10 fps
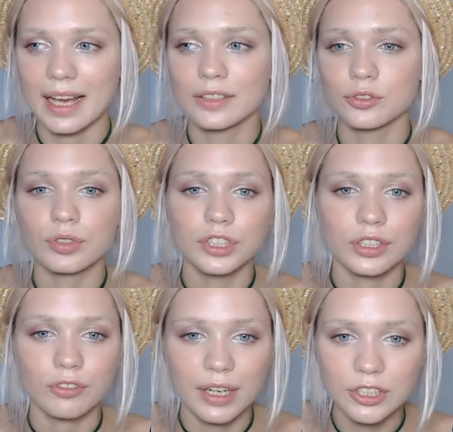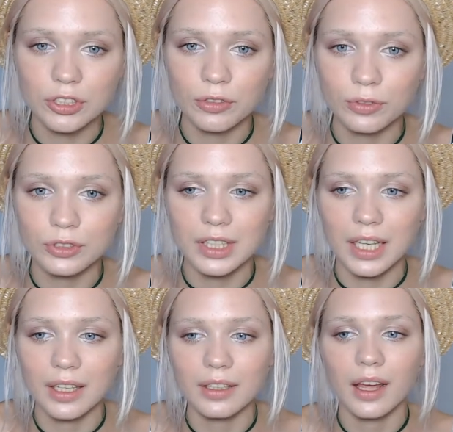and regeneration of your
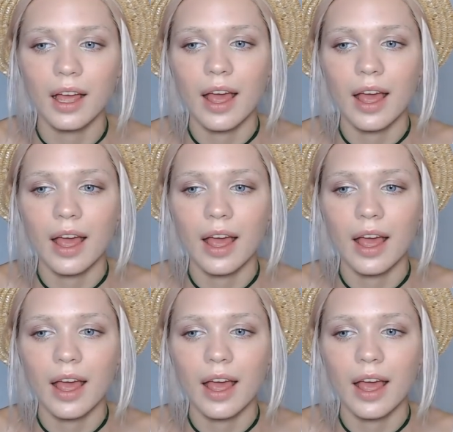skin